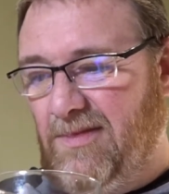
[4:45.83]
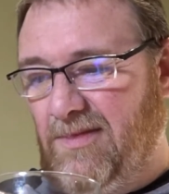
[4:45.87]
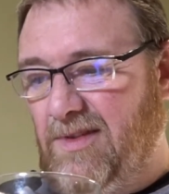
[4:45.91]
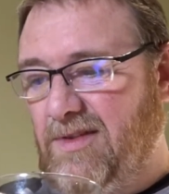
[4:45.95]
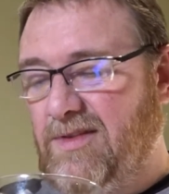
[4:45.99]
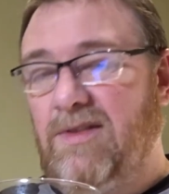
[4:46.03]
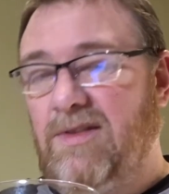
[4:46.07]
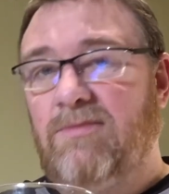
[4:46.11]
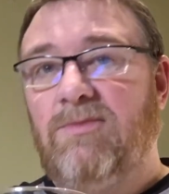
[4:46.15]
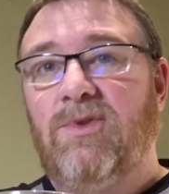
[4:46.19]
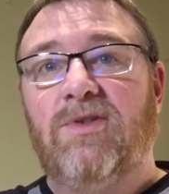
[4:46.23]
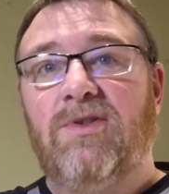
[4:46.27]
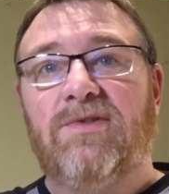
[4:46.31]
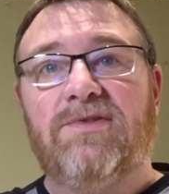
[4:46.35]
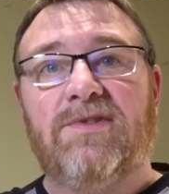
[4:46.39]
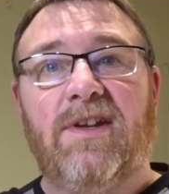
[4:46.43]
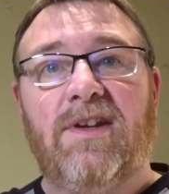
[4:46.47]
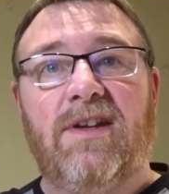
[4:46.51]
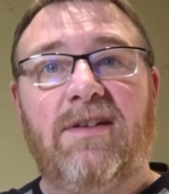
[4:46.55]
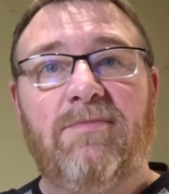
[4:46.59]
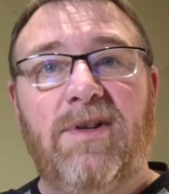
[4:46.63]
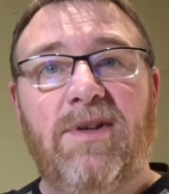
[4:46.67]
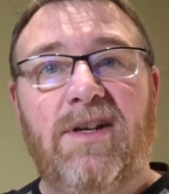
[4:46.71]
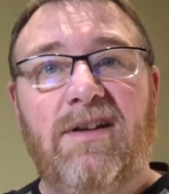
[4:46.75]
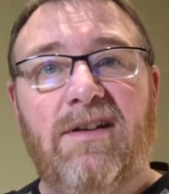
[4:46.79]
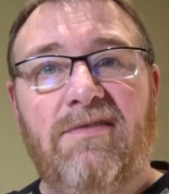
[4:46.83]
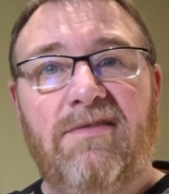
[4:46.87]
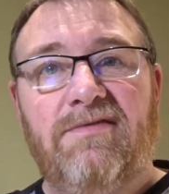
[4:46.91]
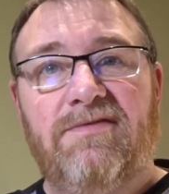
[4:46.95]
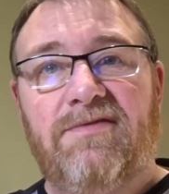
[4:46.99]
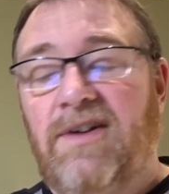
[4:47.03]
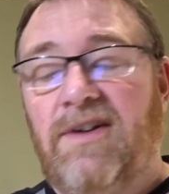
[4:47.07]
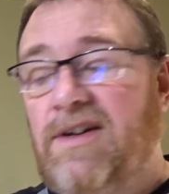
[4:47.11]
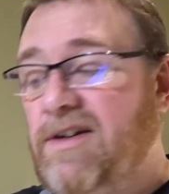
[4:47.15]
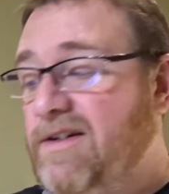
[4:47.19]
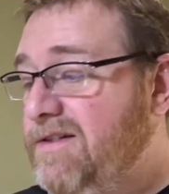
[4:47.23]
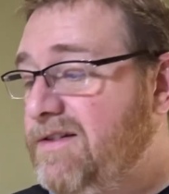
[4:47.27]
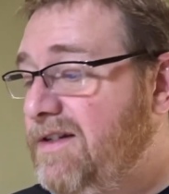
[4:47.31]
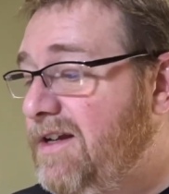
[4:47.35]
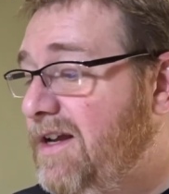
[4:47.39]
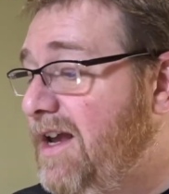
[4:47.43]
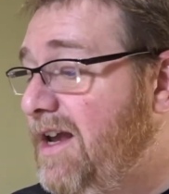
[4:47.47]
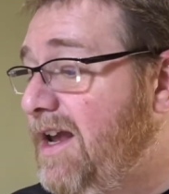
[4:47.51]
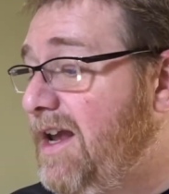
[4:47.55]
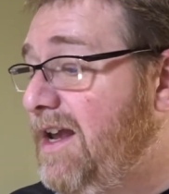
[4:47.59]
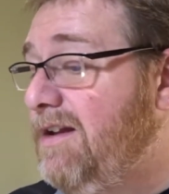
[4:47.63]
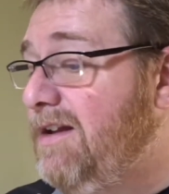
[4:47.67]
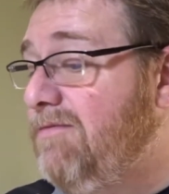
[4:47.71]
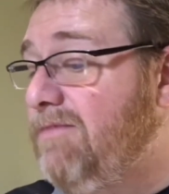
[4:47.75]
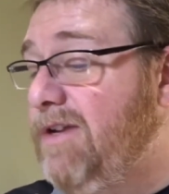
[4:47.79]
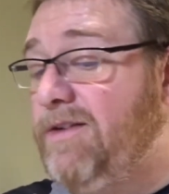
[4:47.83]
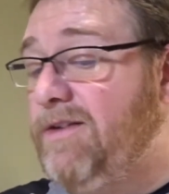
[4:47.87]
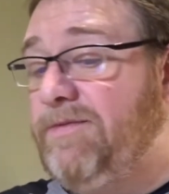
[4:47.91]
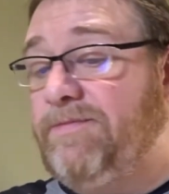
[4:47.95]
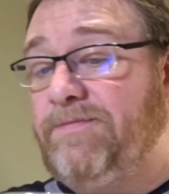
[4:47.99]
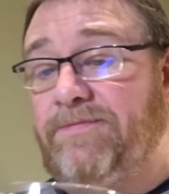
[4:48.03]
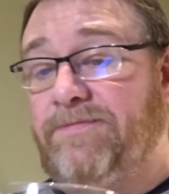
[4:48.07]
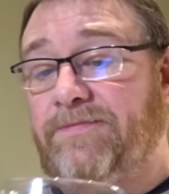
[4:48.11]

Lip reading: See more sediment in a fart. Anyway,